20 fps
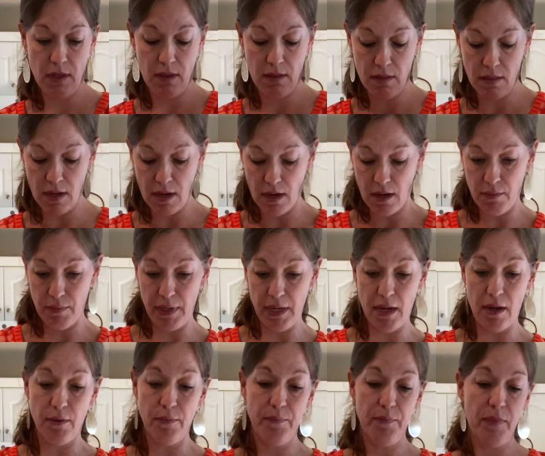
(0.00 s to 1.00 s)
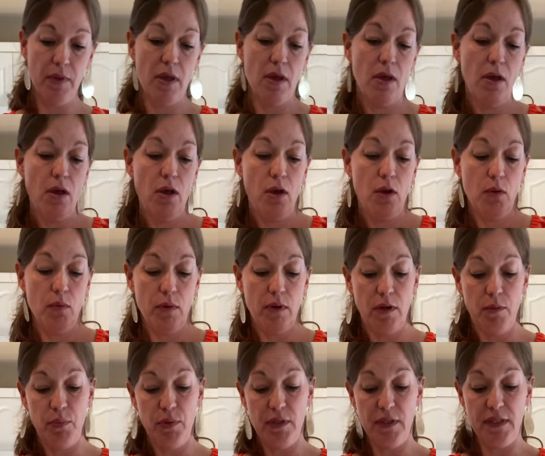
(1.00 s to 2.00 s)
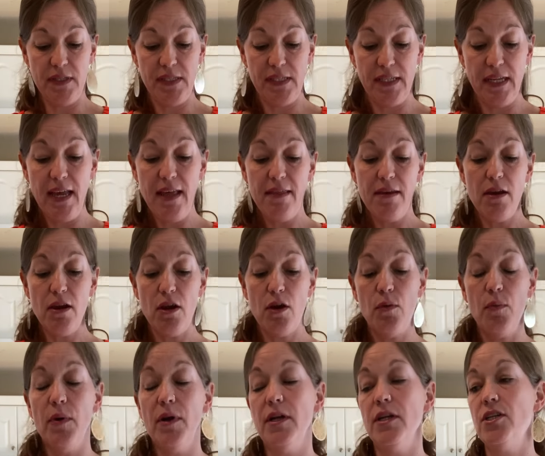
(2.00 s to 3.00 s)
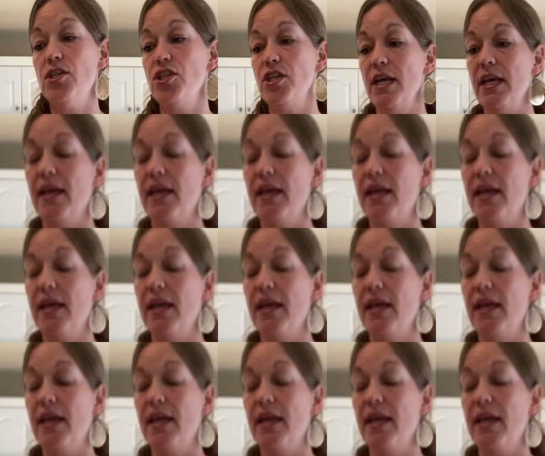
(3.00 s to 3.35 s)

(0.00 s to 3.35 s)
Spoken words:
There we go. We're gonna put this together. We're gonna shake